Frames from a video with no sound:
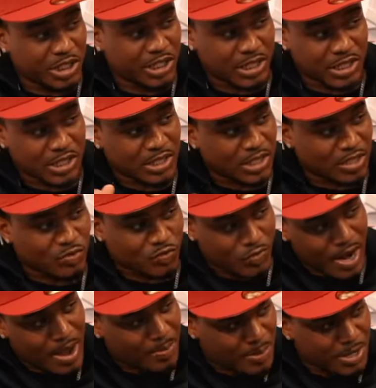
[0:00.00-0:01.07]
the shit that these niggas
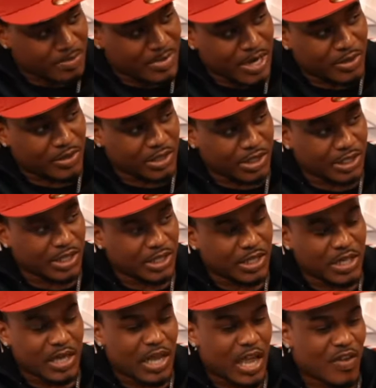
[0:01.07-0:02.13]
rapping about and
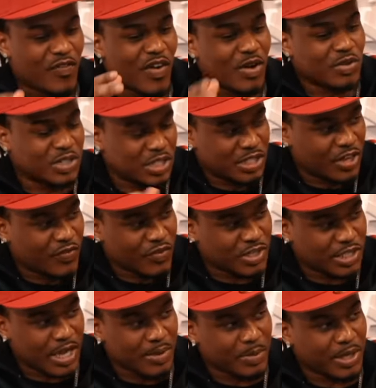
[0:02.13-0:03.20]
shit, if I was a
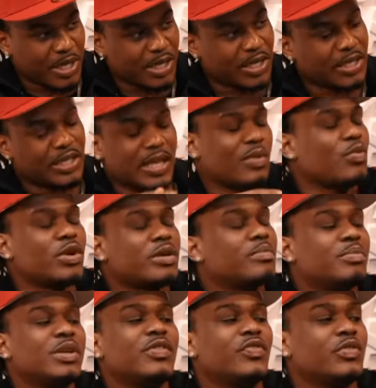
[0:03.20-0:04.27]
different type of nigga, they
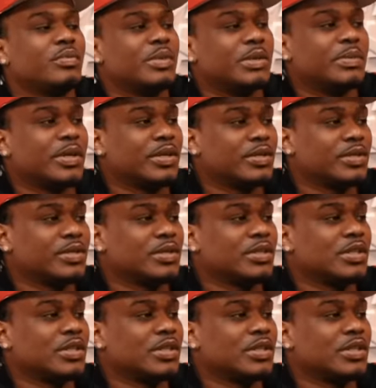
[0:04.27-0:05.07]
wouldn't beef with me, bro.